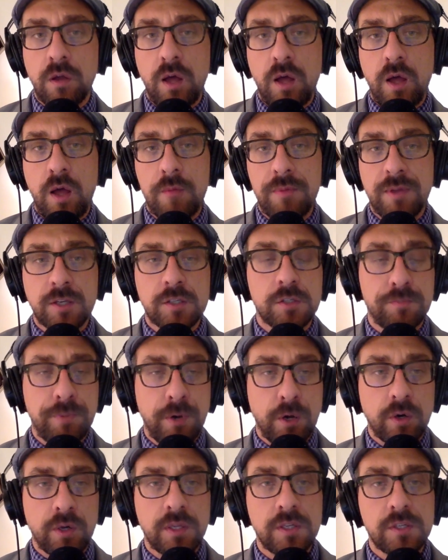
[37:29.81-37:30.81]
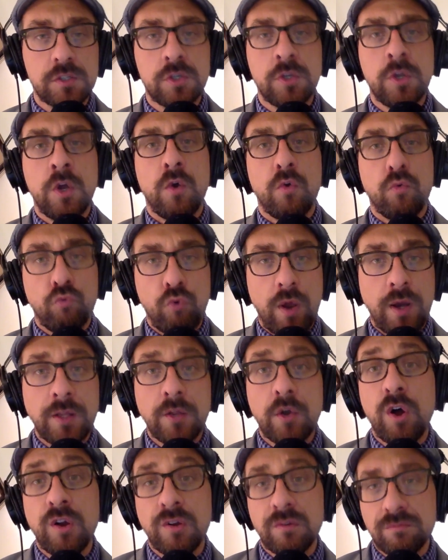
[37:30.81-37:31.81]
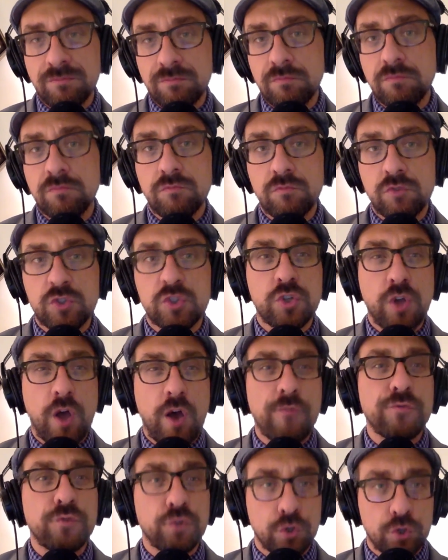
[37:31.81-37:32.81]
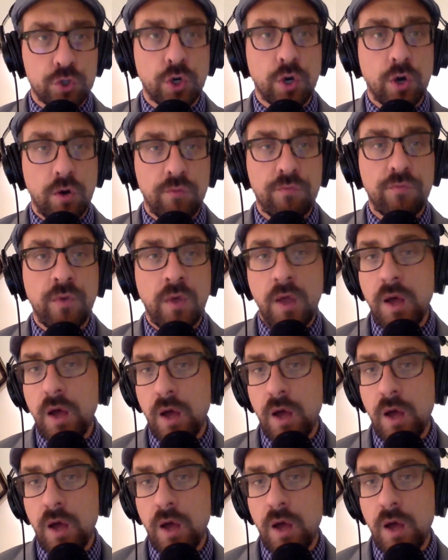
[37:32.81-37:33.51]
experience running on softer turf.